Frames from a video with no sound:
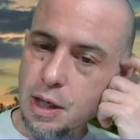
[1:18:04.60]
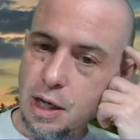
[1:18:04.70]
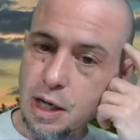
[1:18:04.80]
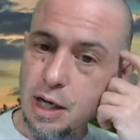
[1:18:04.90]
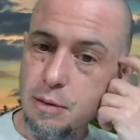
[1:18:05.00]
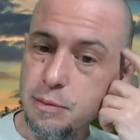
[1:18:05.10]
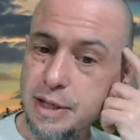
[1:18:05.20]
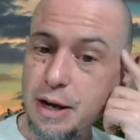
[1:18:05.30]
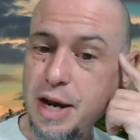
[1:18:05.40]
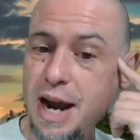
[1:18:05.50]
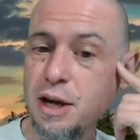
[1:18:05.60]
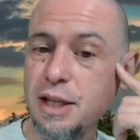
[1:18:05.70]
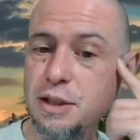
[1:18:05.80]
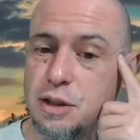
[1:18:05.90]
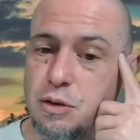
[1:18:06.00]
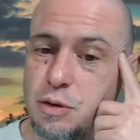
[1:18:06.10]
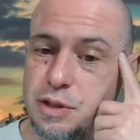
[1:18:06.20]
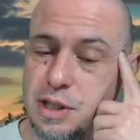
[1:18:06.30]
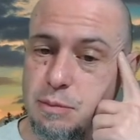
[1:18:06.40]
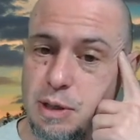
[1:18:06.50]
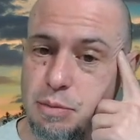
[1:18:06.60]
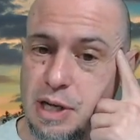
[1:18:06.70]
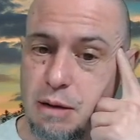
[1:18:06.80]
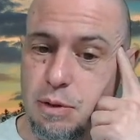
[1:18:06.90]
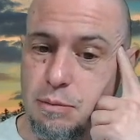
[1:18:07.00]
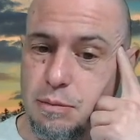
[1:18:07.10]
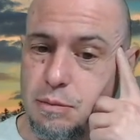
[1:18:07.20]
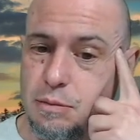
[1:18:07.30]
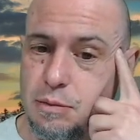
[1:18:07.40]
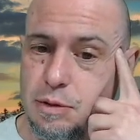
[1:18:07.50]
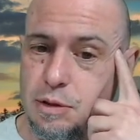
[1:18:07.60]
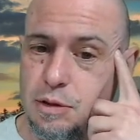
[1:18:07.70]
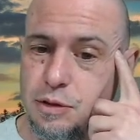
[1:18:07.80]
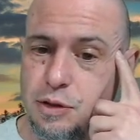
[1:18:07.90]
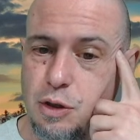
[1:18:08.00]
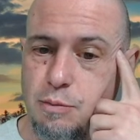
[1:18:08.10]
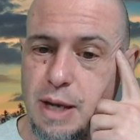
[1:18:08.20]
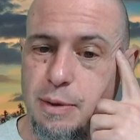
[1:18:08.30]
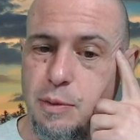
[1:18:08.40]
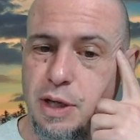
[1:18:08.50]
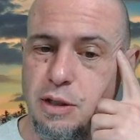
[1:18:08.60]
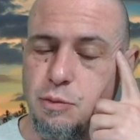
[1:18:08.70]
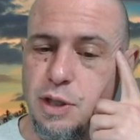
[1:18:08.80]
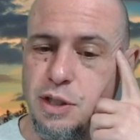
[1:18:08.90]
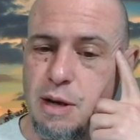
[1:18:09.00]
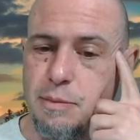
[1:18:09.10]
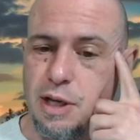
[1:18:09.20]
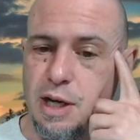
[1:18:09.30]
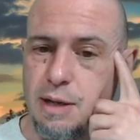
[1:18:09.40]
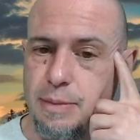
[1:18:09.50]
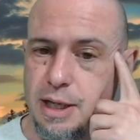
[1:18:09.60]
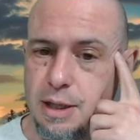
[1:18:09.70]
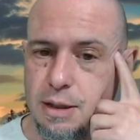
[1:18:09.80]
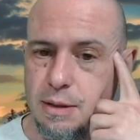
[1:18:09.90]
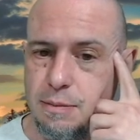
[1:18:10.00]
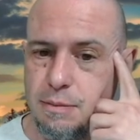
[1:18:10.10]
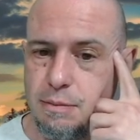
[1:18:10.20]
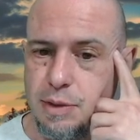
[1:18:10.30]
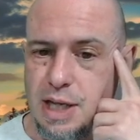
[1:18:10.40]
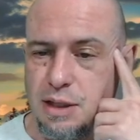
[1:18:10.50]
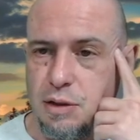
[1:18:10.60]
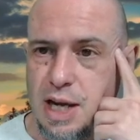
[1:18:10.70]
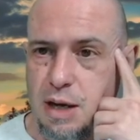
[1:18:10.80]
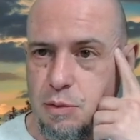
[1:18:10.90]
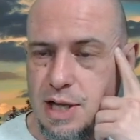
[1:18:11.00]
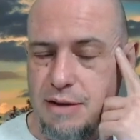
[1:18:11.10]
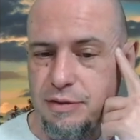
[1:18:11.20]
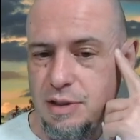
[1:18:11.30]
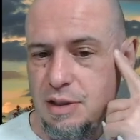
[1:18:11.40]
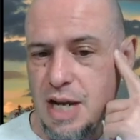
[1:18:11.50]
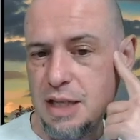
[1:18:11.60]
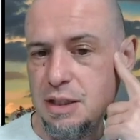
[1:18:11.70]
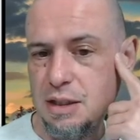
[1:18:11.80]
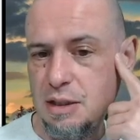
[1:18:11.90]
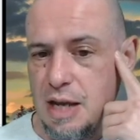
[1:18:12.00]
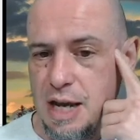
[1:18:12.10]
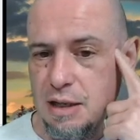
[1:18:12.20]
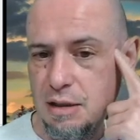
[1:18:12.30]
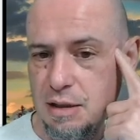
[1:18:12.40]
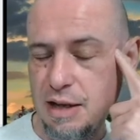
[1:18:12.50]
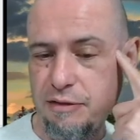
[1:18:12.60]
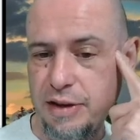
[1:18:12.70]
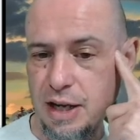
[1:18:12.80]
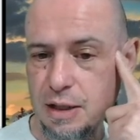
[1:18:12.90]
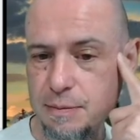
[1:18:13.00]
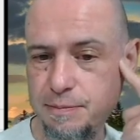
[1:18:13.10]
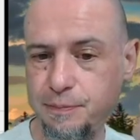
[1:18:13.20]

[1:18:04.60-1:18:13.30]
Um, now calculate score is going to be a problem. So maybe we, we jumped the gun a bit, but that's okay. We'll have tests that, that fail.